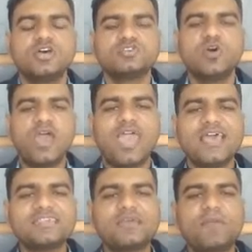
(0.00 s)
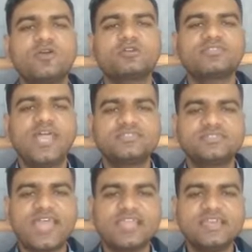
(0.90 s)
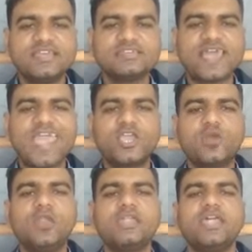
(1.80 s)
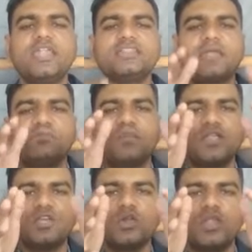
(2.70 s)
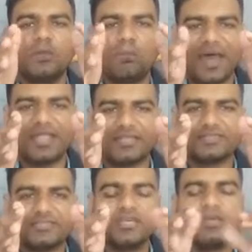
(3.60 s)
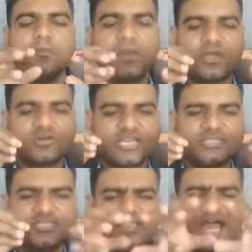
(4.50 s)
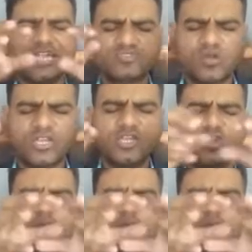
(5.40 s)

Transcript: So as the phagocyte cell is accumulated in that particular part, phagocytes, large quantity